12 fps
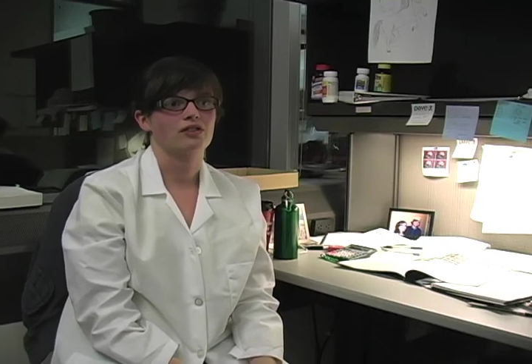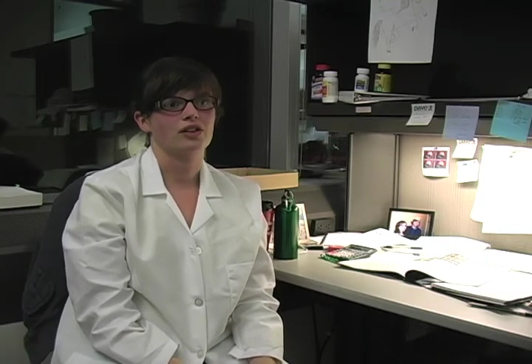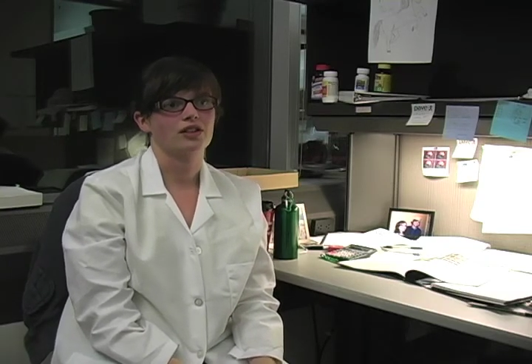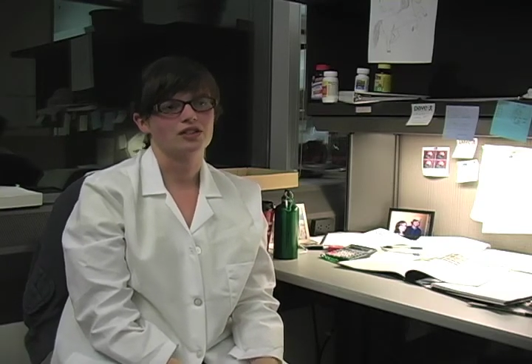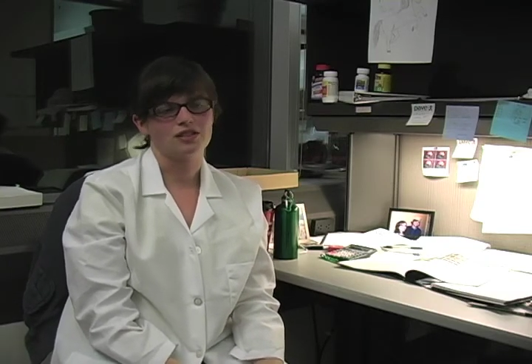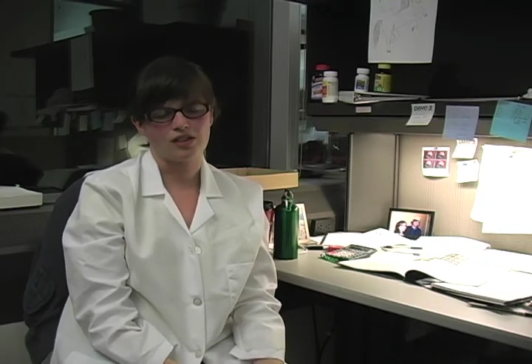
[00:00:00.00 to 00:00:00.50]

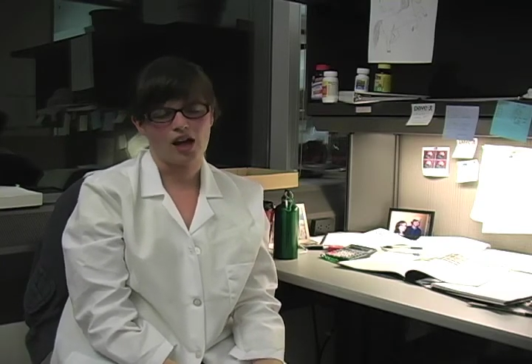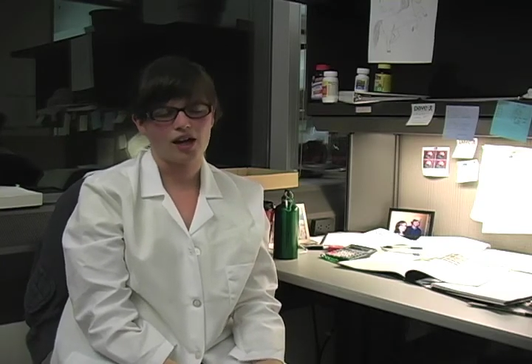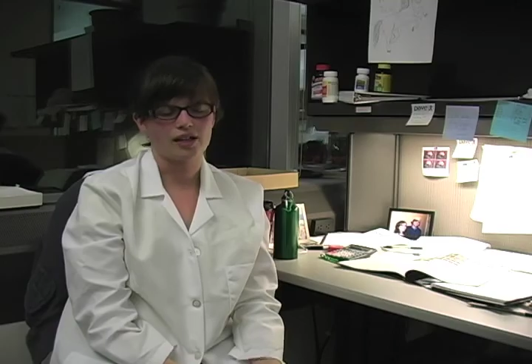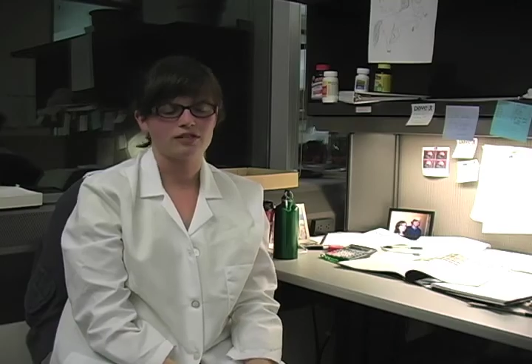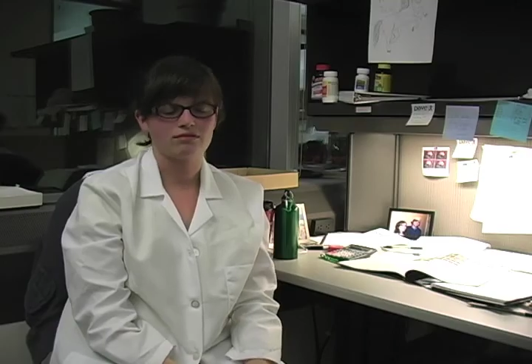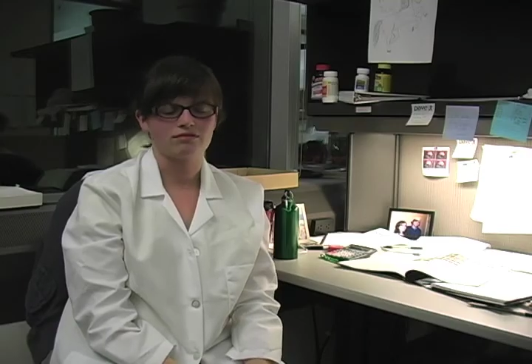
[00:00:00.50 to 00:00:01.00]
then it's not
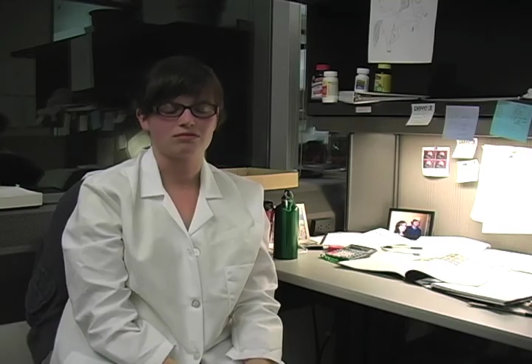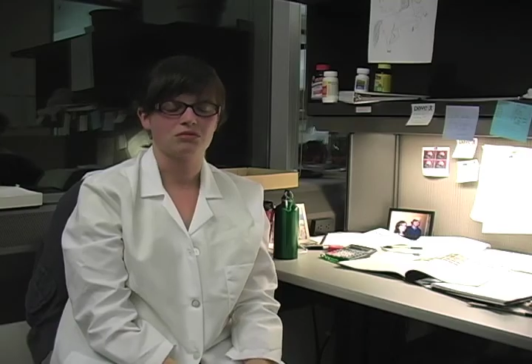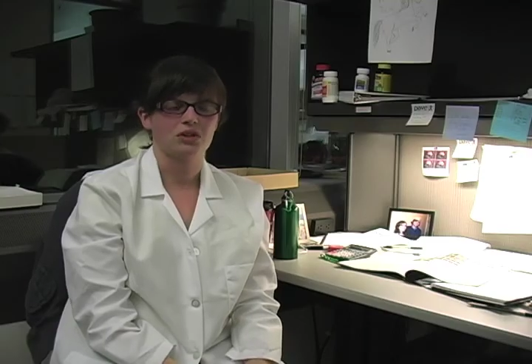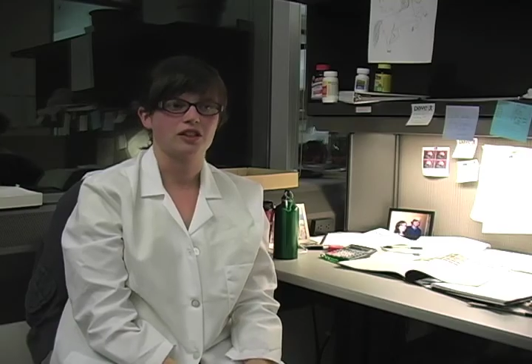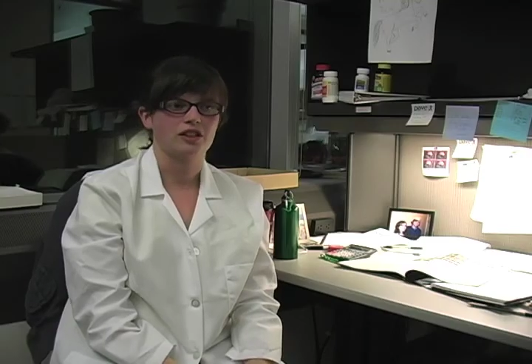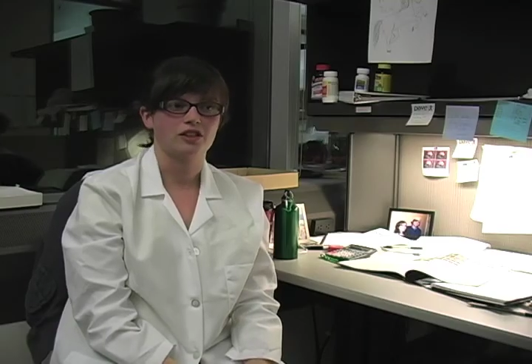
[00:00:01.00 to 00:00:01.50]

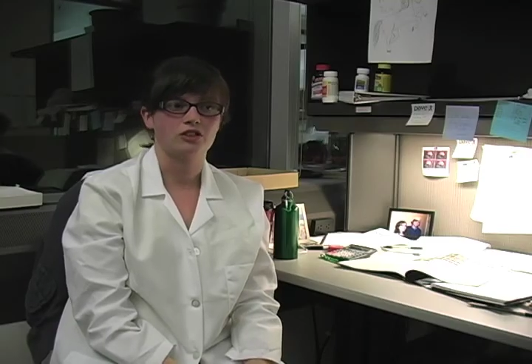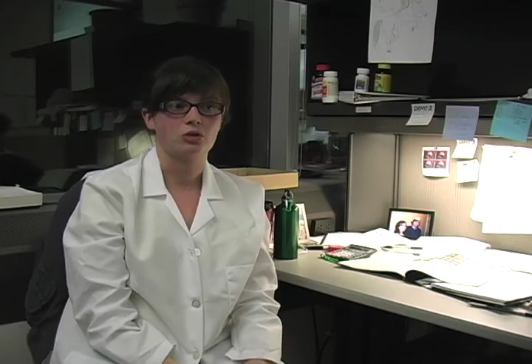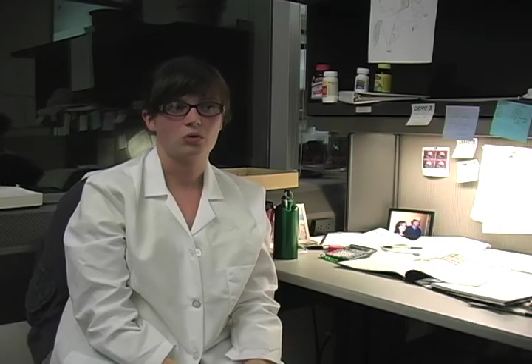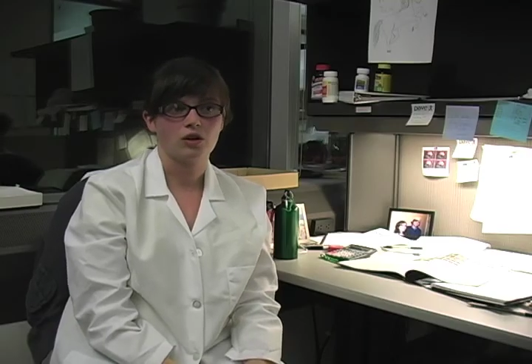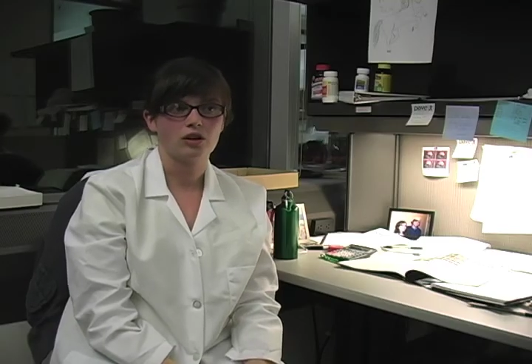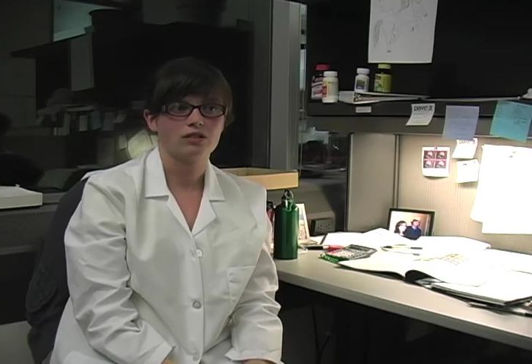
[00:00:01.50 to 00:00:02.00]
really a
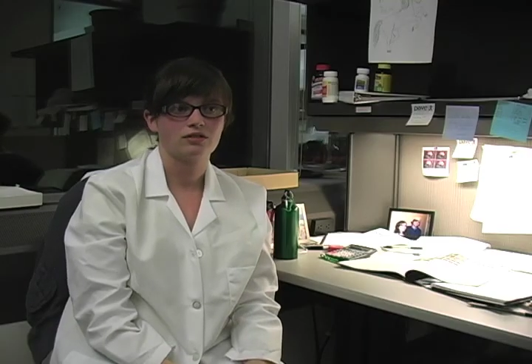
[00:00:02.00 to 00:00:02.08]
chore.